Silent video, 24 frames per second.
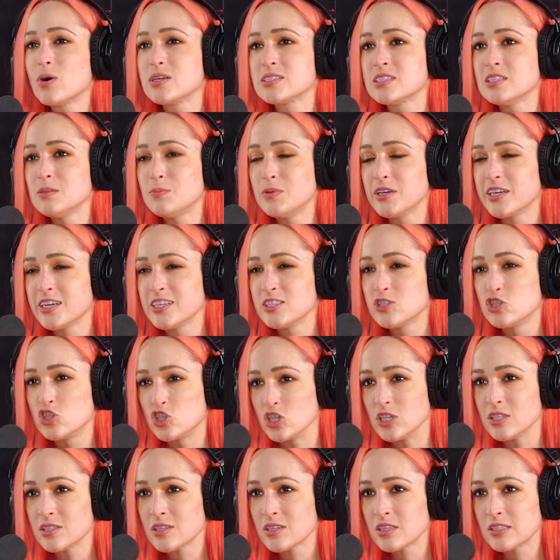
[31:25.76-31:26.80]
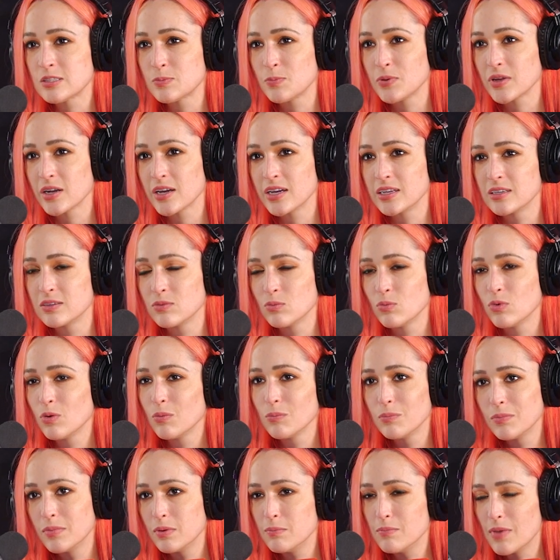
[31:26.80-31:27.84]
wasn't because Jesus, but
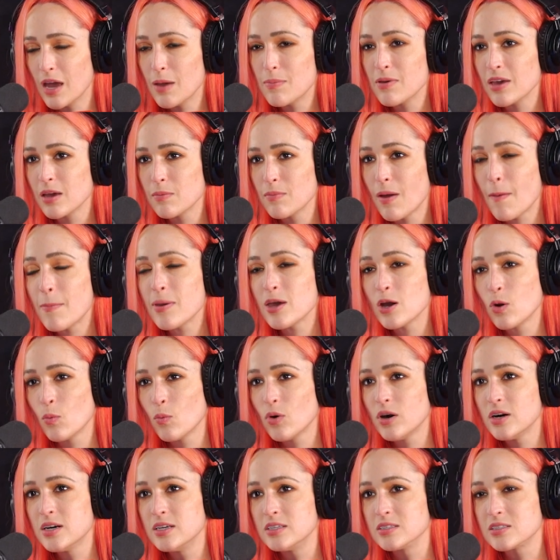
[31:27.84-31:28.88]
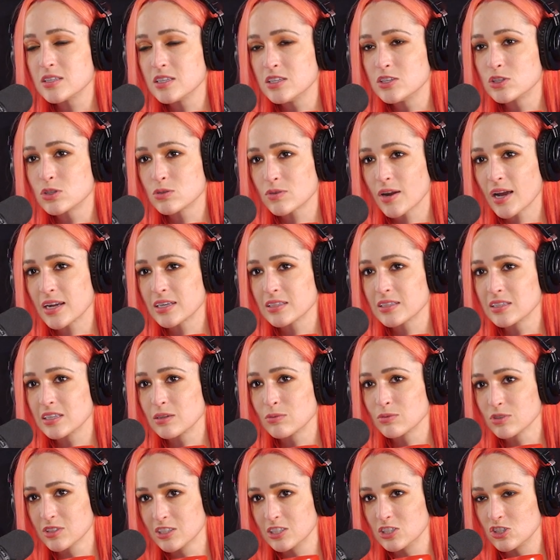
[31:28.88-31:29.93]
maybe it was indirectly
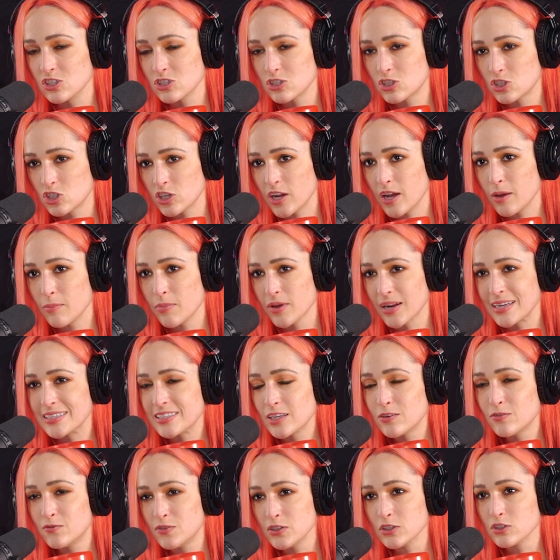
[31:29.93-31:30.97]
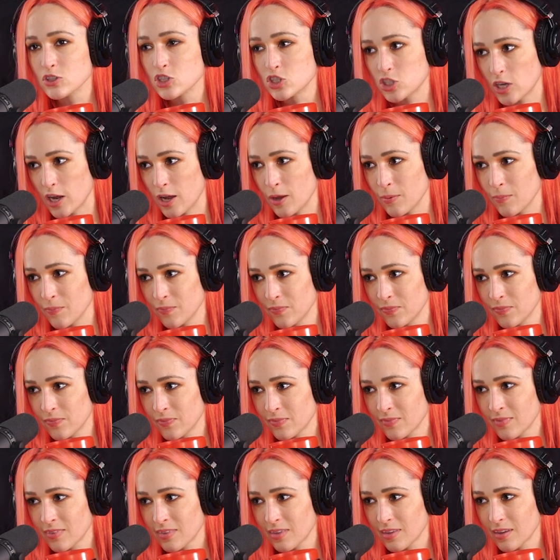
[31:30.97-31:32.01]
religious shame, but I did feel shame.
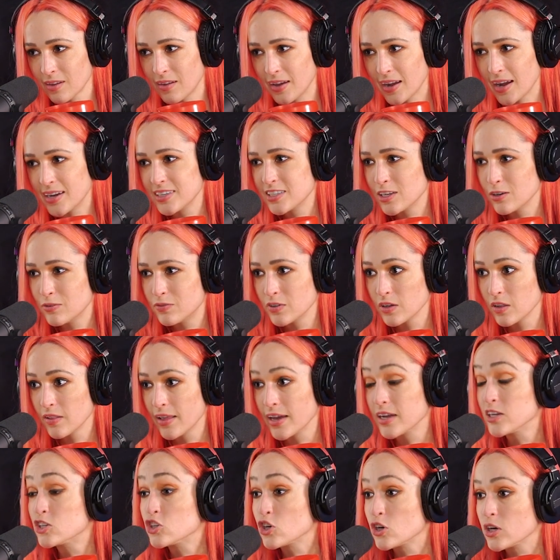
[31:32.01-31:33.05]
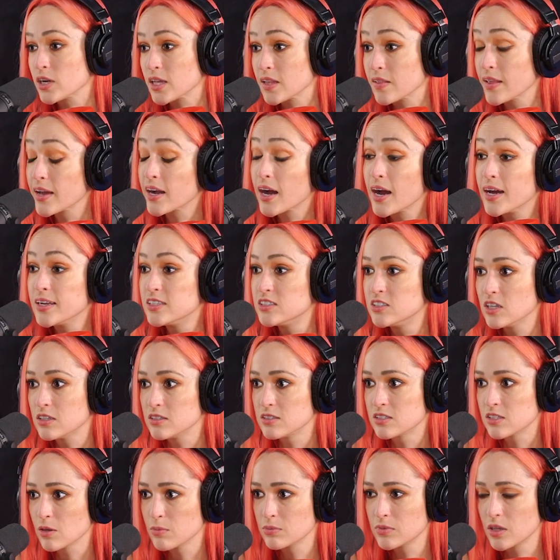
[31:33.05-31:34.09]
Like, I did feel, like, dirty, like I had done
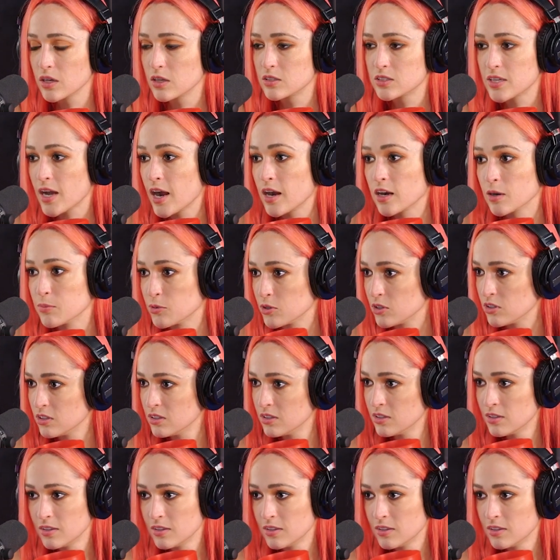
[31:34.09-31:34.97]
something terrible.